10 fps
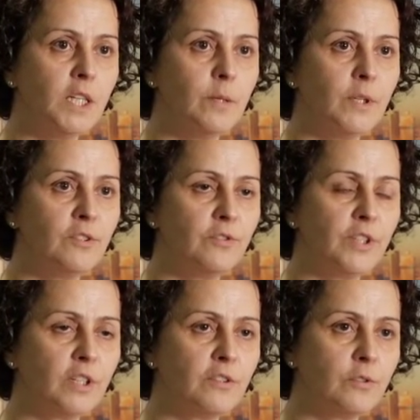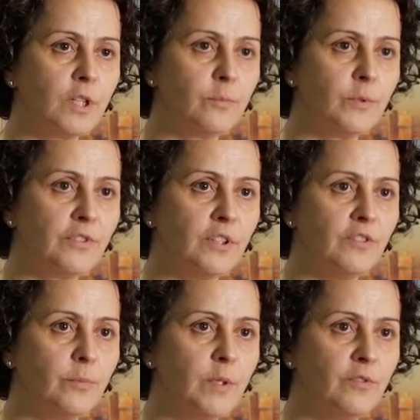I do think local governments
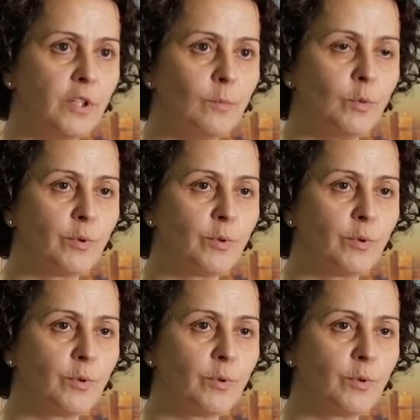need to be far more